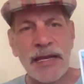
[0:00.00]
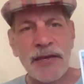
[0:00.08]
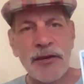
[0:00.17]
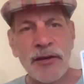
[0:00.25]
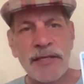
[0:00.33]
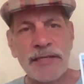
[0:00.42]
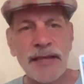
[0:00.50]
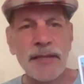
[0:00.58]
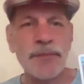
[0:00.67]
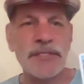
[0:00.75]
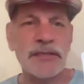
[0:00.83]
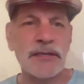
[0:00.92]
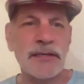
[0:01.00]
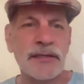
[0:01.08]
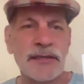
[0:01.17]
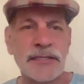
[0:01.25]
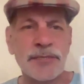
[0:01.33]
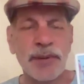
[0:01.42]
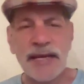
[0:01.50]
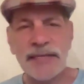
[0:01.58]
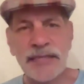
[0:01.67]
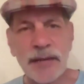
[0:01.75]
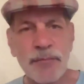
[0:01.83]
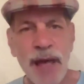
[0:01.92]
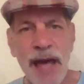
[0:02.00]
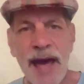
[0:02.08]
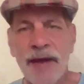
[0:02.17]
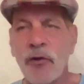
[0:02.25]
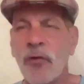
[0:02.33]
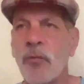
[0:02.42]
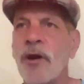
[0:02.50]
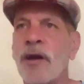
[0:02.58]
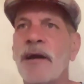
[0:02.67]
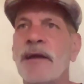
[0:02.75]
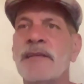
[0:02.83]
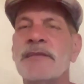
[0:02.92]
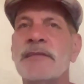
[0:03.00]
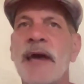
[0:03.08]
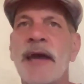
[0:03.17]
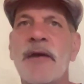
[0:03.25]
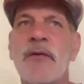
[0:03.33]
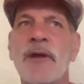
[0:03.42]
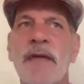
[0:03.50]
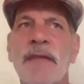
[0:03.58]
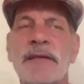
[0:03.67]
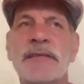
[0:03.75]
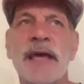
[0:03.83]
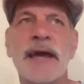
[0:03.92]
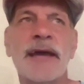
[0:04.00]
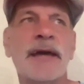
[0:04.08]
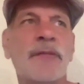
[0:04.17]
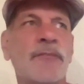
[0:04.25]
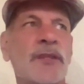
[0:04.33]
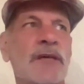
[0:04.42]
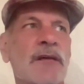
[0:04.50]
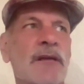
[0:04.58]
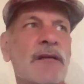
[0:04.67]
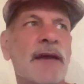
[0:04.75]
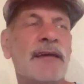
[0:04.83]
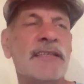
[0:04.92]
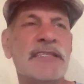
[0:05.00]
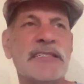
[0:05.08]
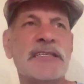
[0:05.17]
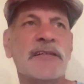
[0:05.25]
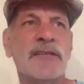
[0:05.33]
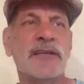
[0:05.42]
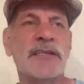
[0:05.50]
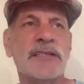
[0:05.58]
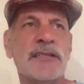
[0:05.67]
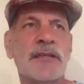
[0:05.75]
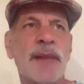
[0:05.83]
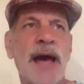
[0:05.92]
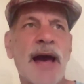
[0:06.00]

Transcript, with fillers: You know, he's at the this place in battle where it's like okay, there's like a like a stillness in the